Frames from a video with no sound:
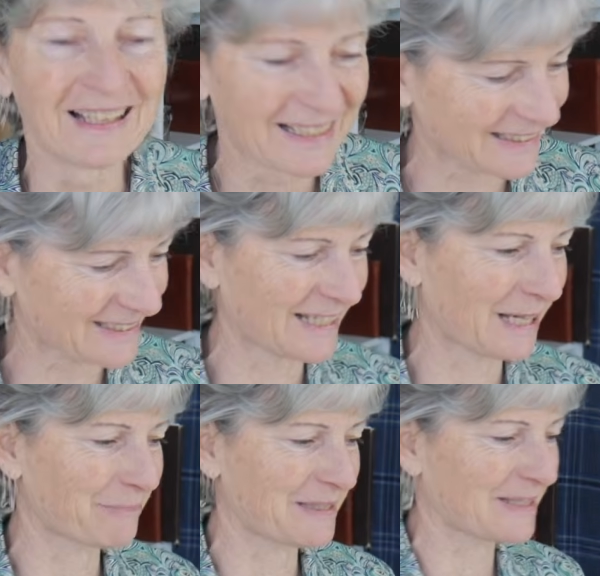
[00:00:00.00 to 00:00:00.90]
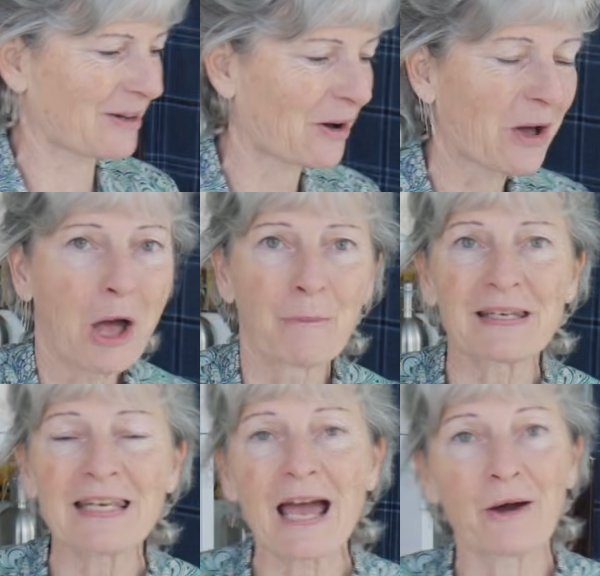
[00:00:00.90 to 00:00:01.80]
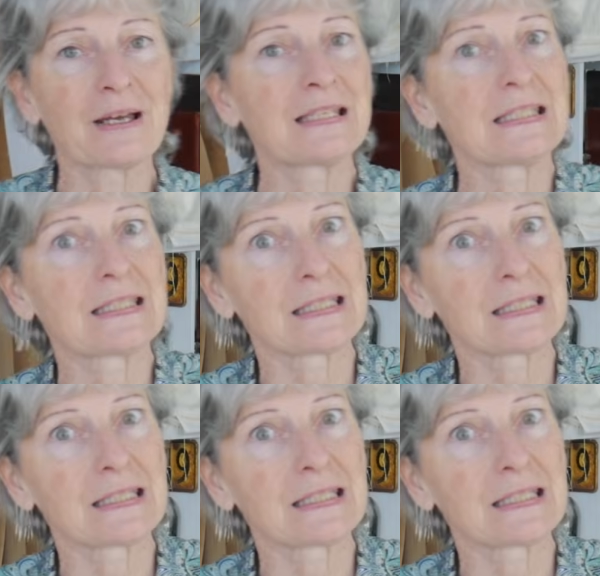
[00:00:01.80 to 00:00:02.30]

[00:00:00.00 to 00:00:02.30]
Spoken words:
Isn't that bizarre? But now it has